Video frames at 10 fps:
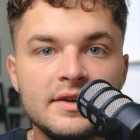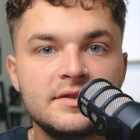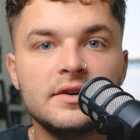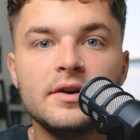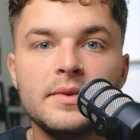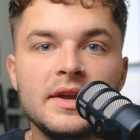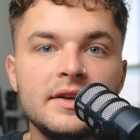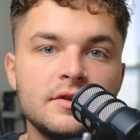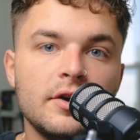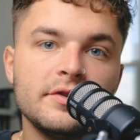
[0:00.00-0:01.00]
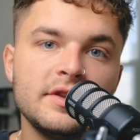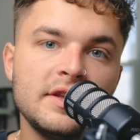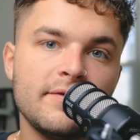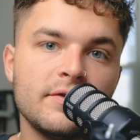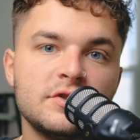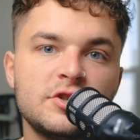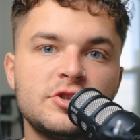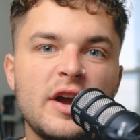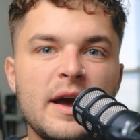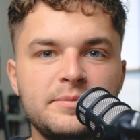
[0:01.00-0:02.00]
This eliminates all the different
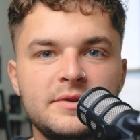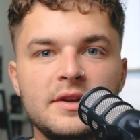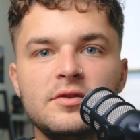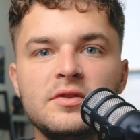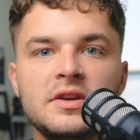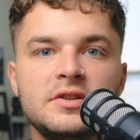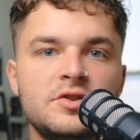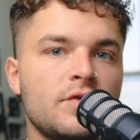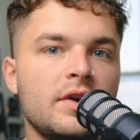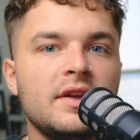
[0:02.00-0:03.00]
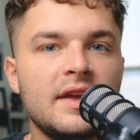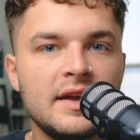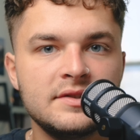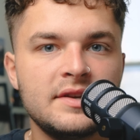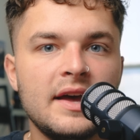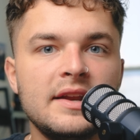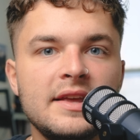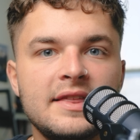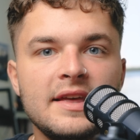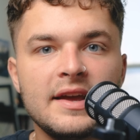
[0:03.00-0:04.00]
straps that you need, drilling into
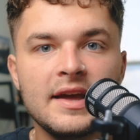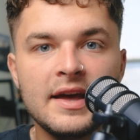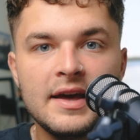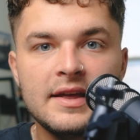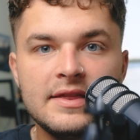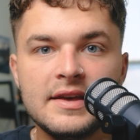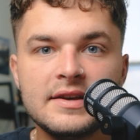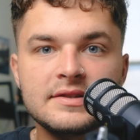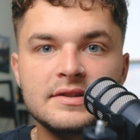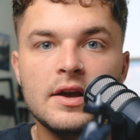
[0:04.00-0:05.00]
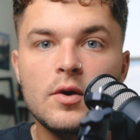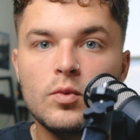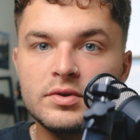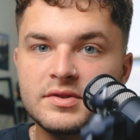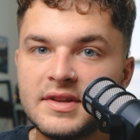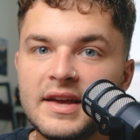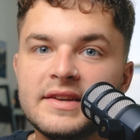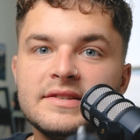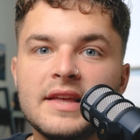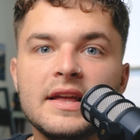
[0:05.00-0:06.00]
anything. This will stay
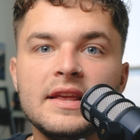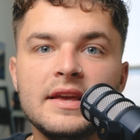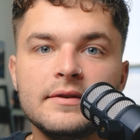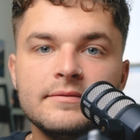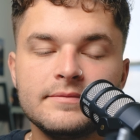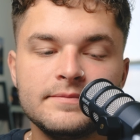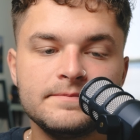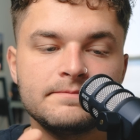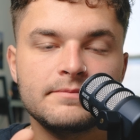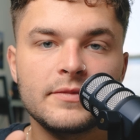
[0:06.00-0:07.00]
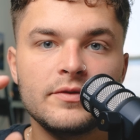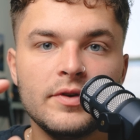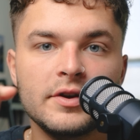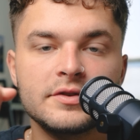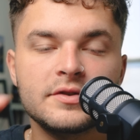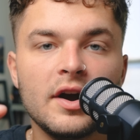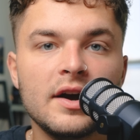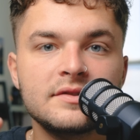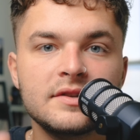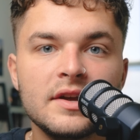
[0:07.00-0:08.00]
steady, fingers
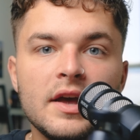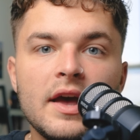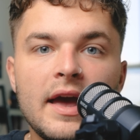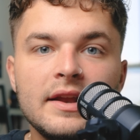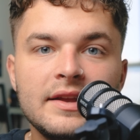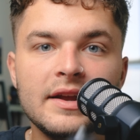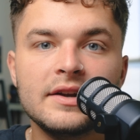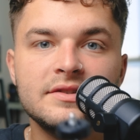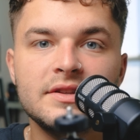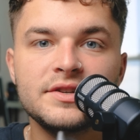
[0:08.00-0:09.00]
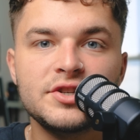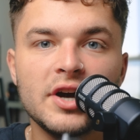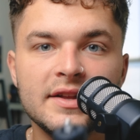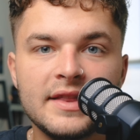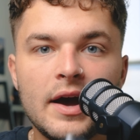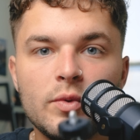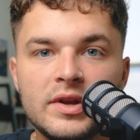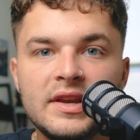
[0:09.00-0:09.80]
crossed, and get us the shot that we